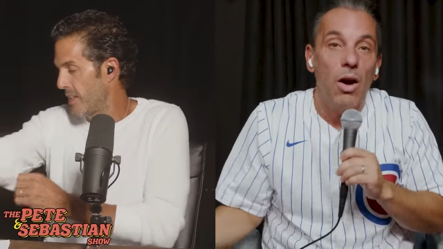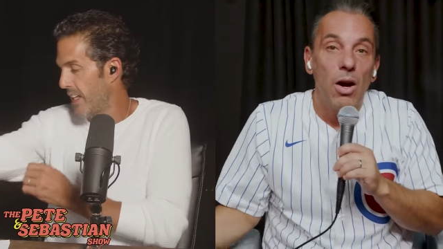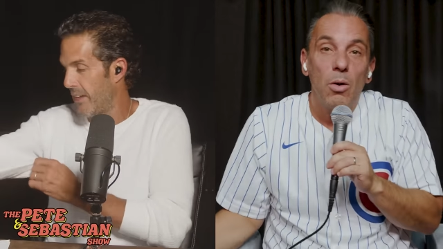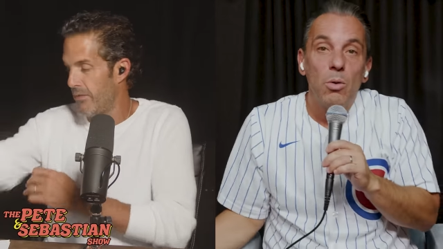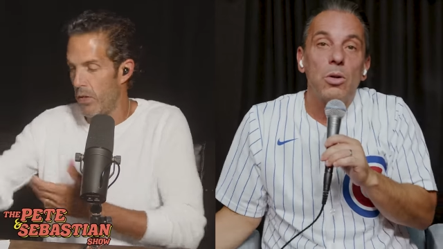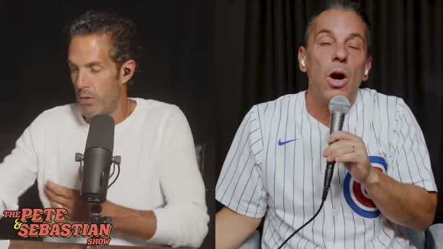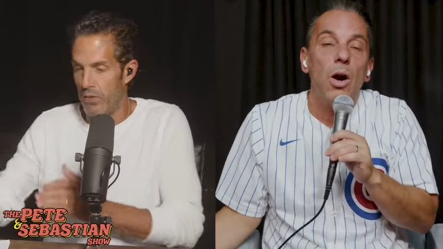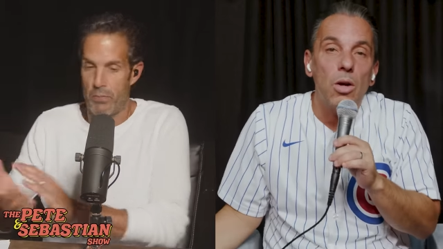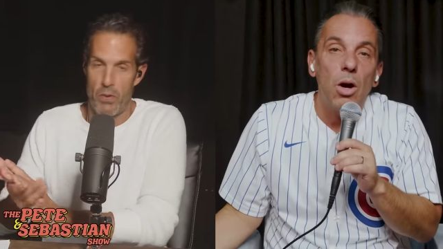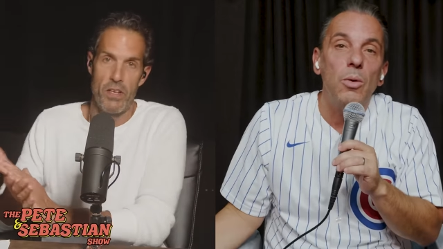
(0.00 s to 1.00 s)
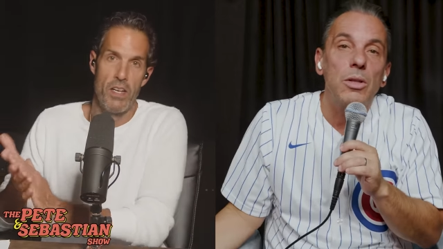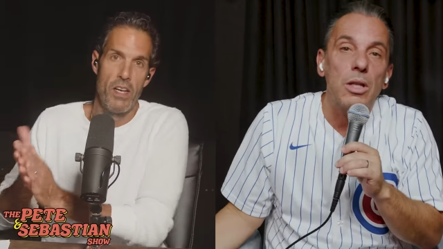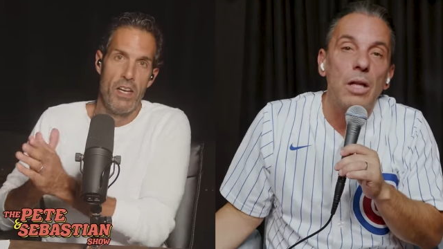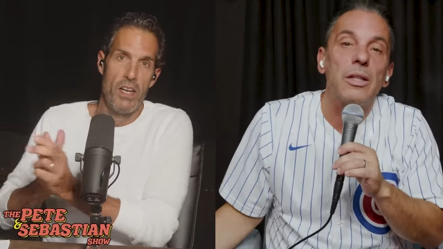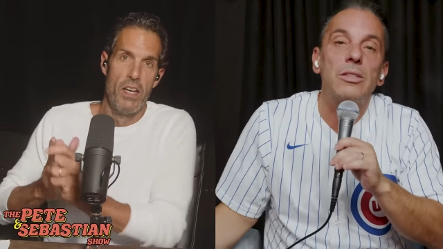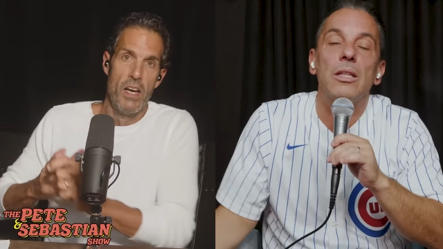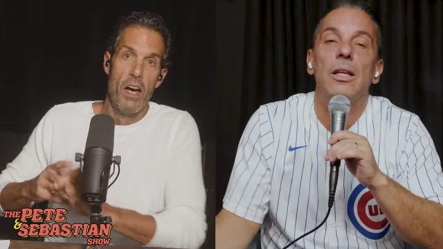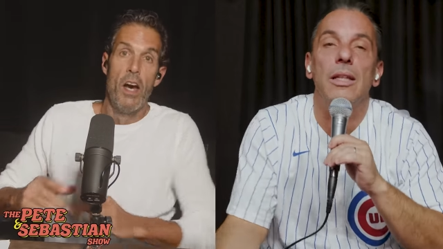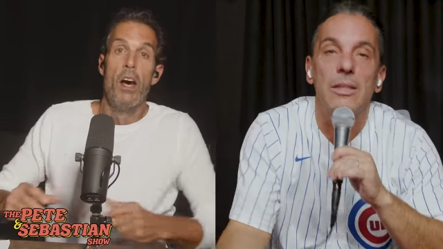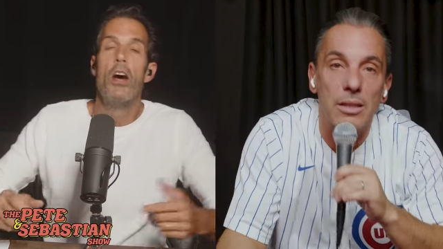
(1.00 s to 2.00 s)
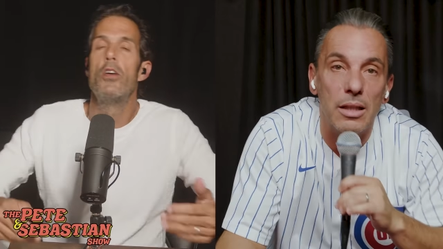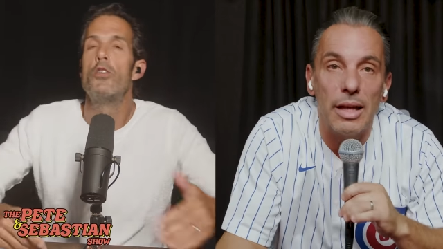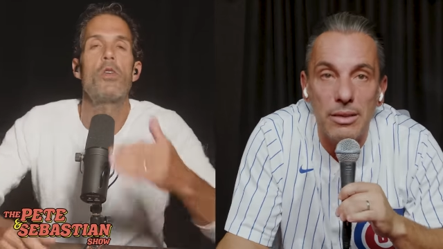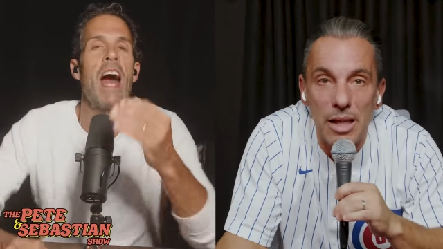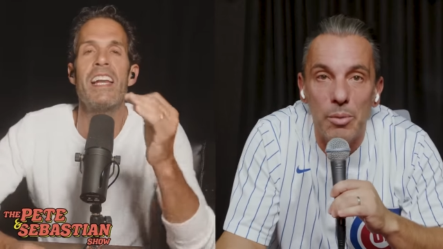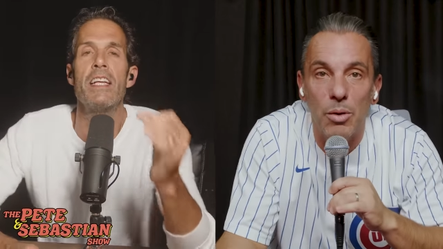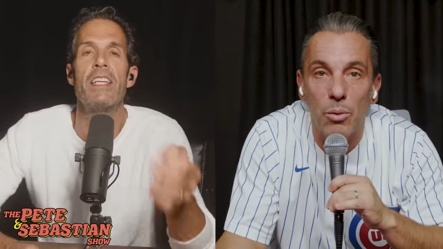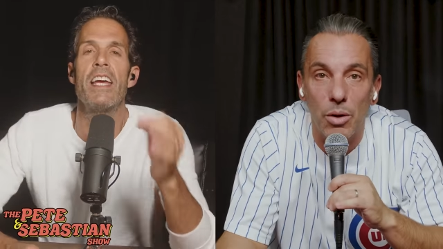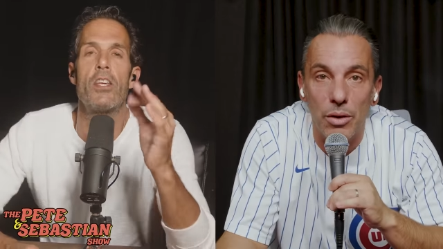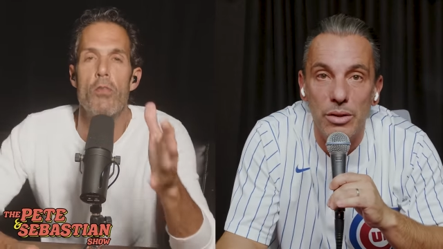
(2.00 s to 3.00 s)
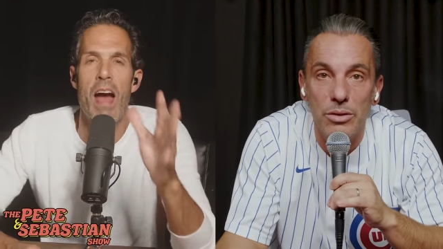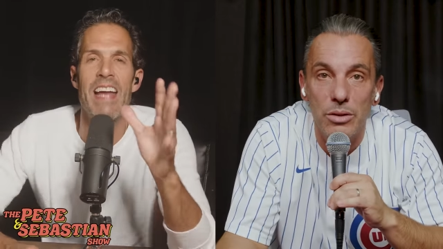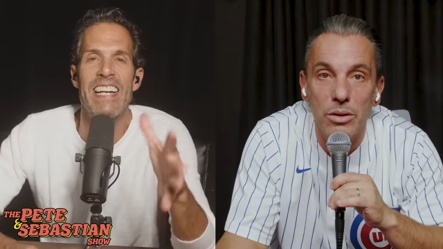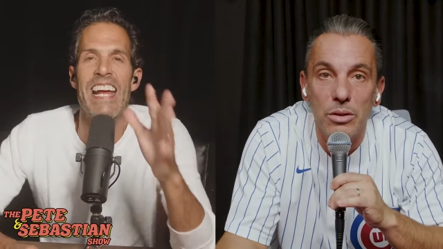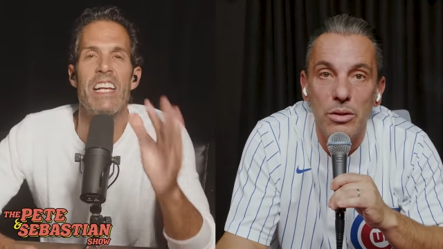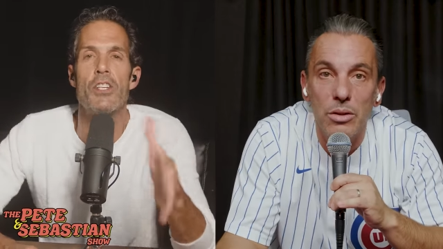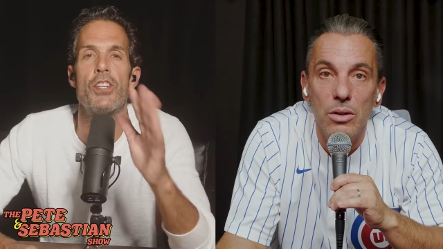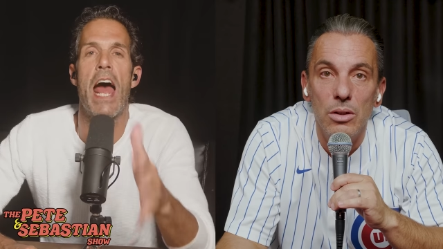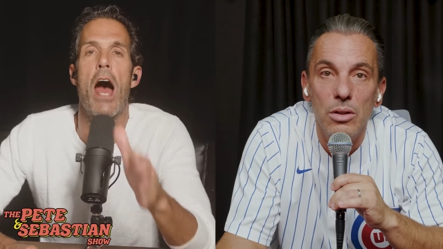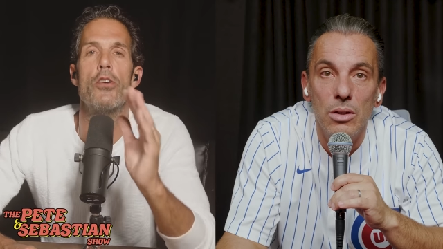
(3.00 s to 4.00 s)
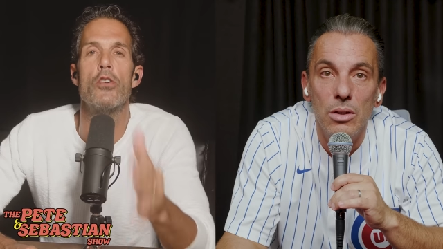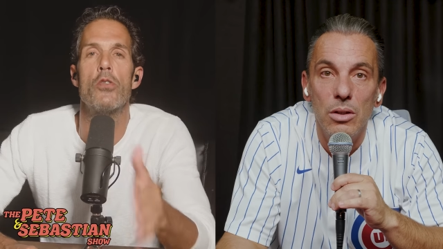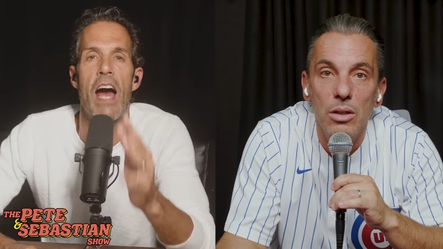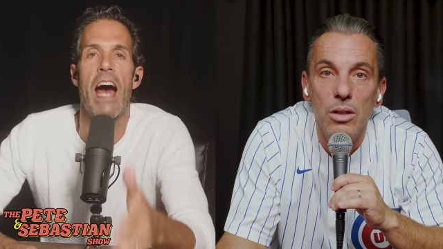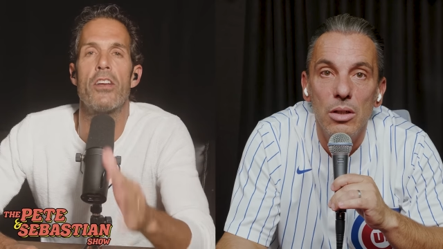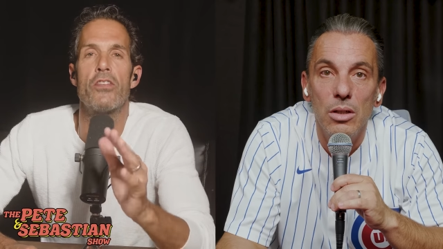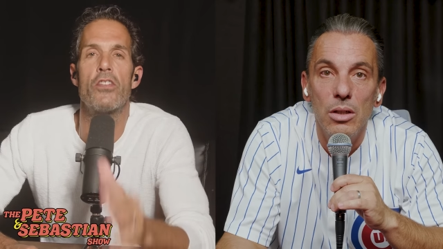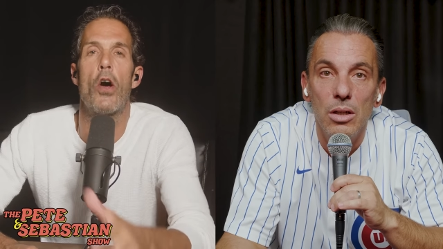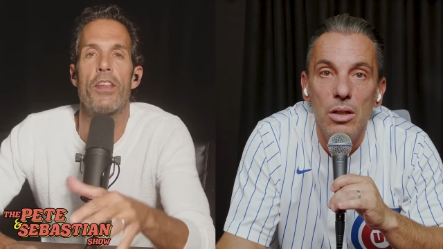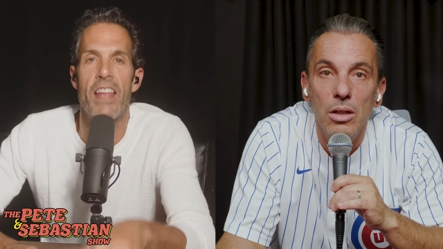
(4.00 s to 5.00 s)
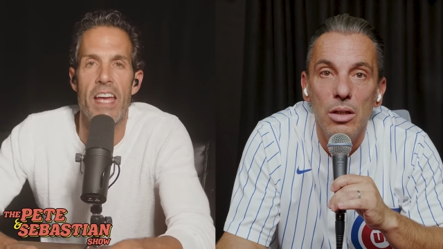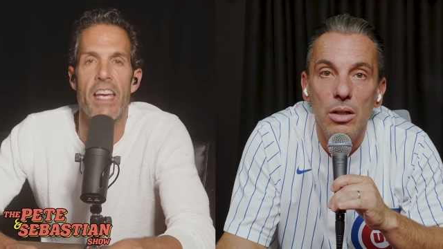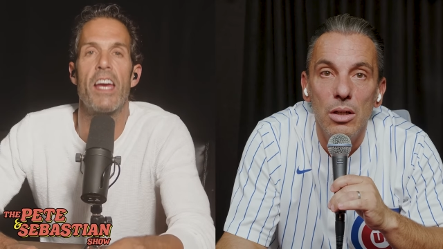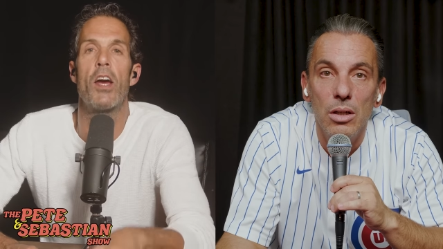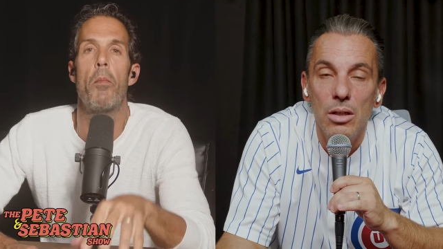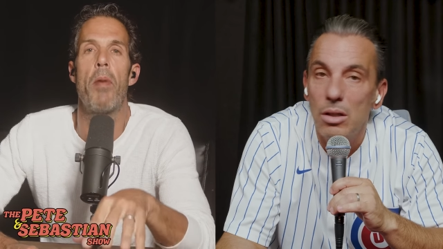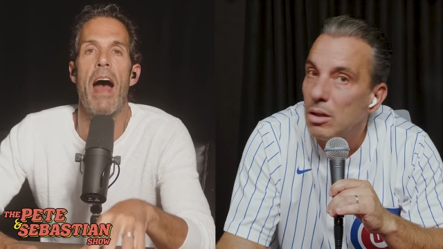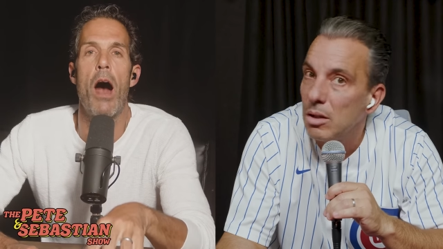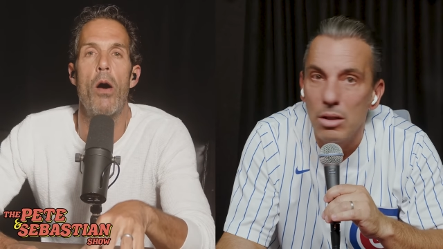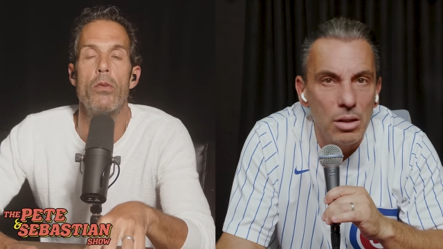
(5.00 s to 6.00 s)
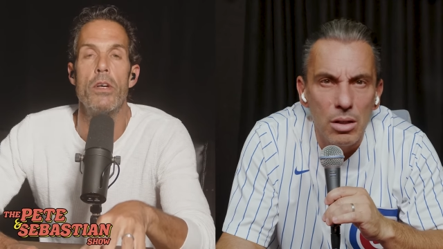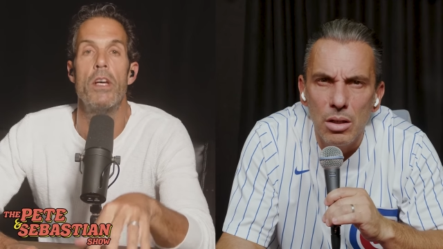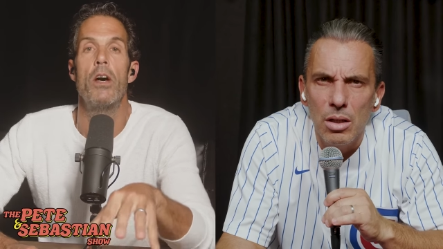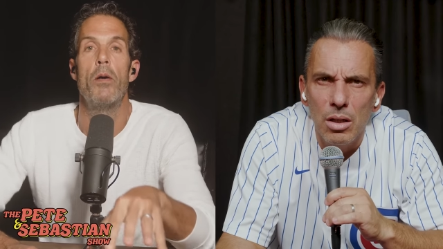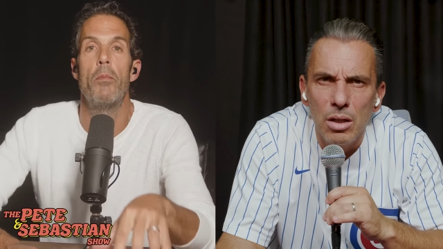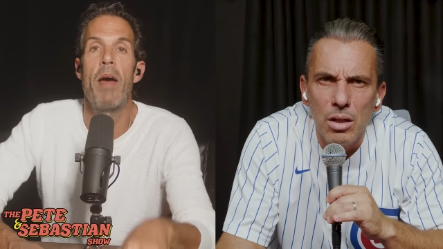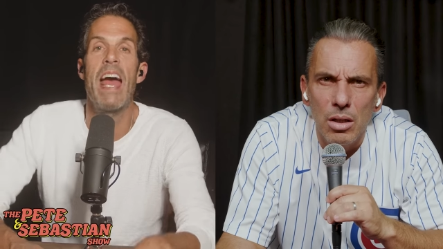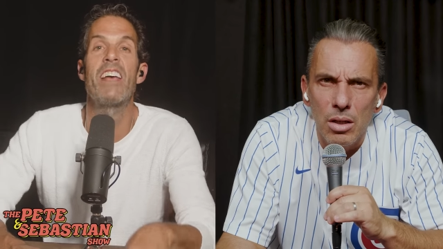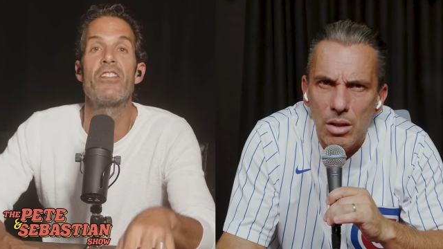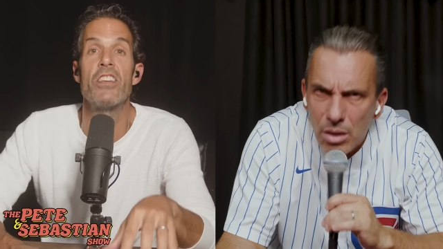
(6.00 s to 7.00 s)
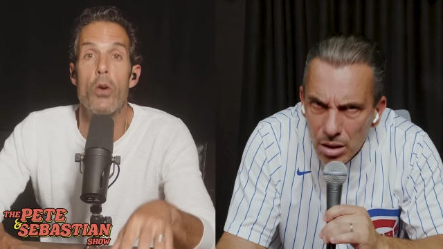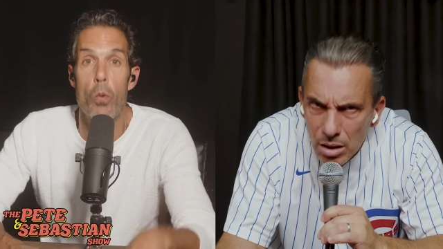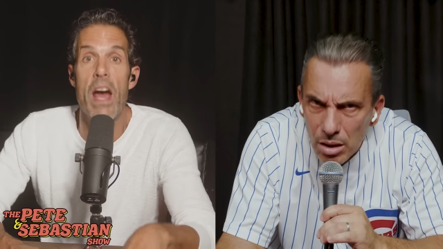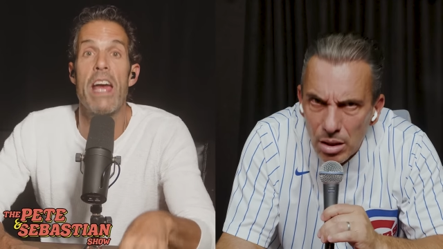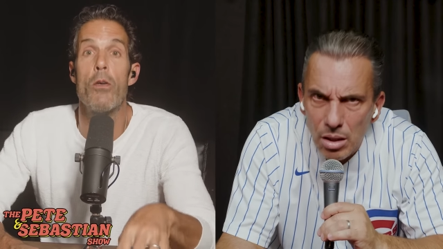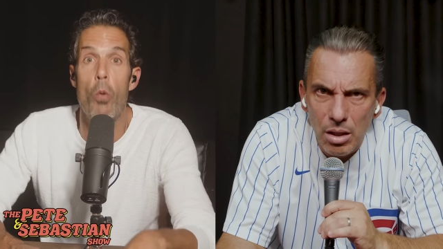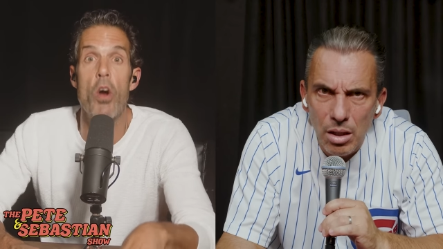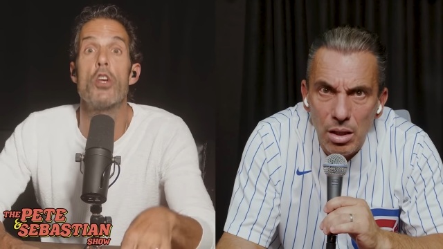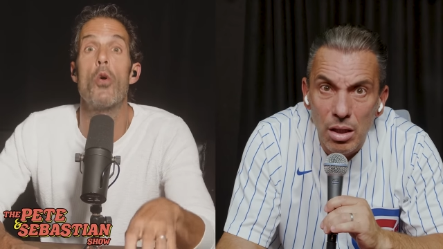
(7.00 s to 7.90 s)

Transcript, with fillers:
Speaker 1: no. it to give well, views. Go, go with the Cub. This, hey, listen,
Speaker 2: the last you gotta time I think, wore You're this, at an age now, you got to start thinking about... passing away and what